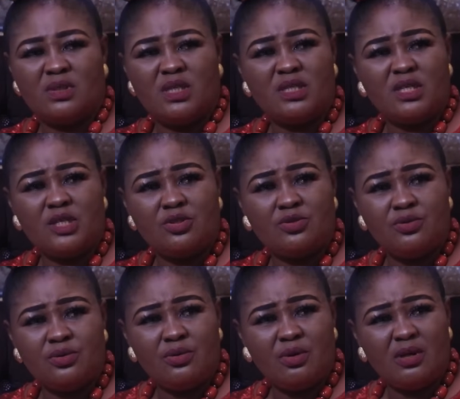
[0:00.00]
Is it
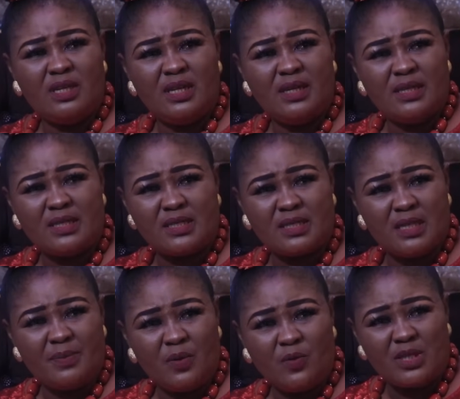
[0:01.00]
true Odili is
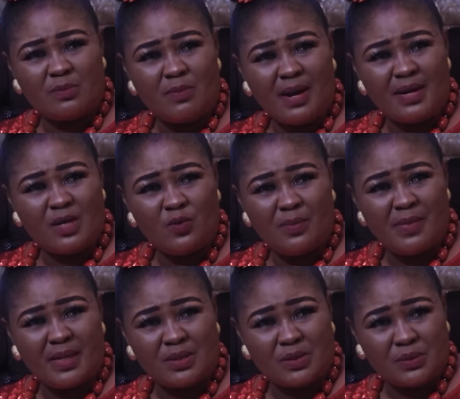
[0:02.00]
sleeping with married
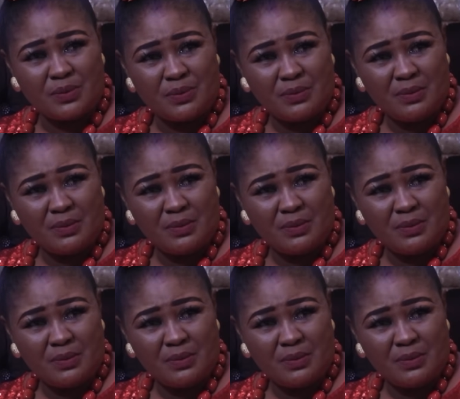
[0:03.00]
women too?